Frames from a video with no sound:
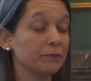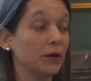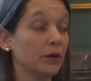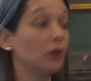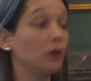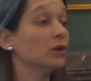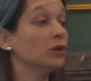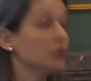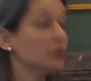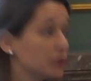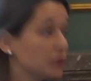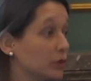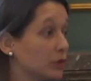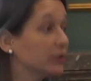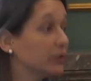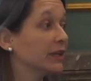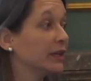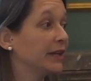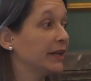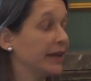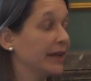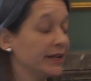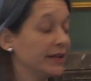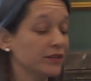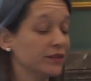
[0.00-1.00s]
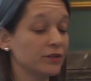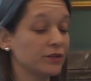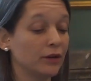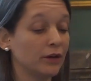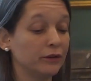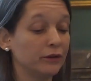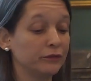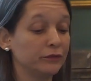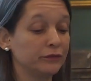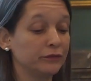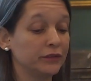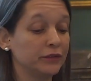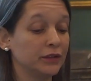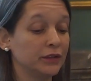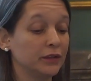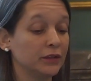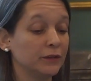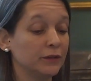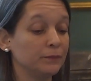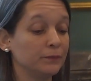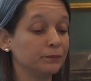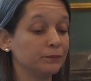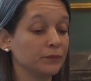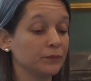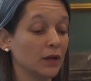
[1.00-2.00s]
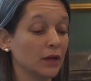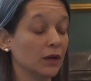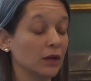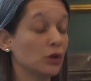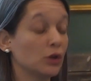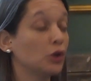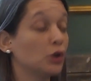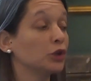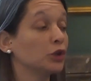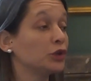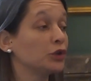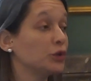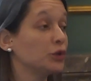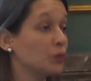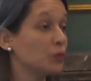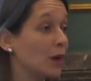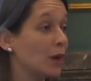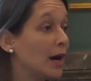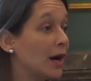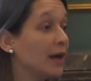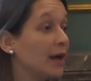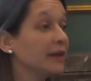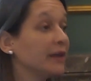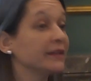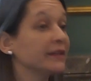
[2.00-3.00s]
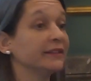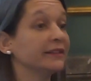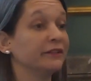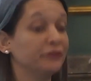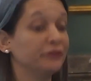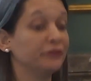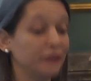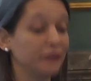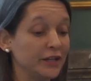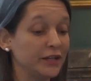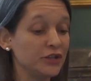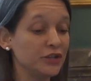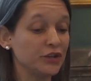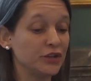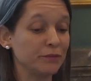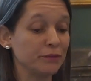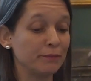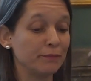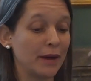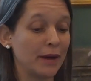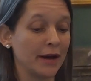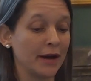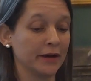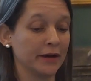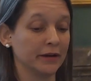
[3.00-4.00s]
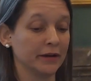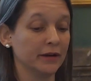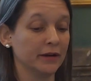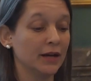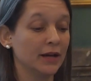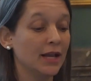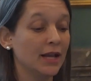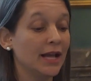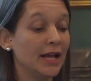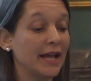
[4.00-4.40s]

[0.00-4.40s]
also the case of the Code Noir in the French Empire,